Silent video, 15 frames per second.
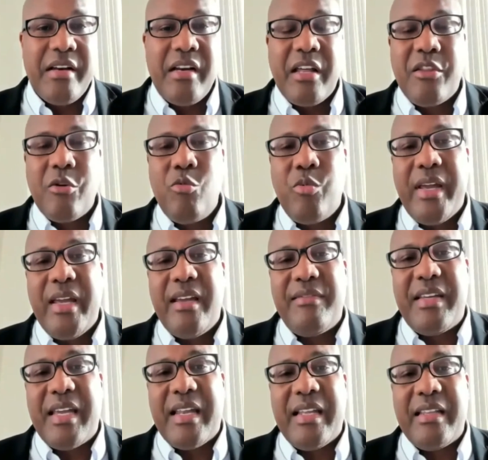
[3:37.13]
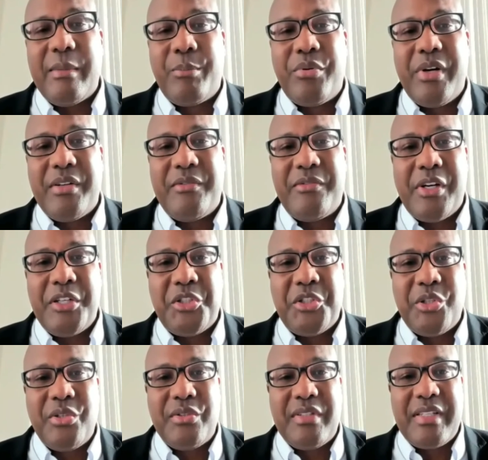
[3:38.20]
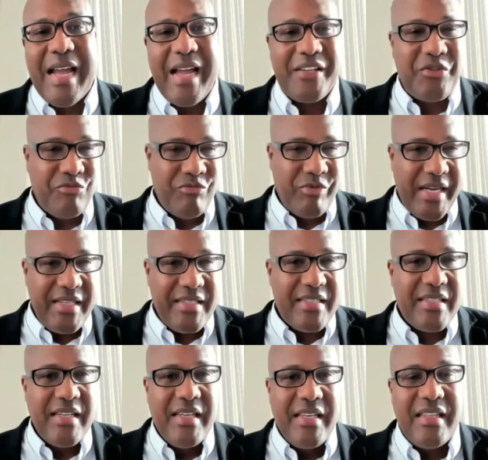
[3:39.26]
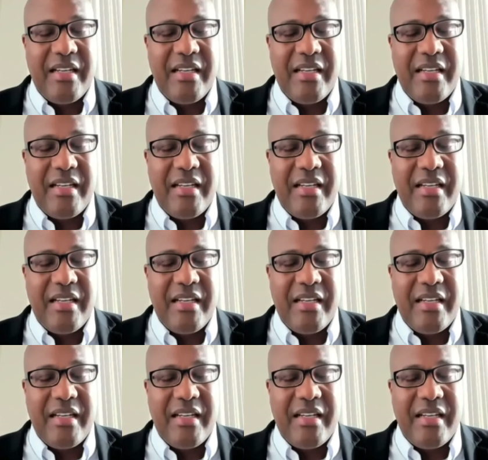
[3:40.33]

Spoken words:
Another way of getting the preferential tax rates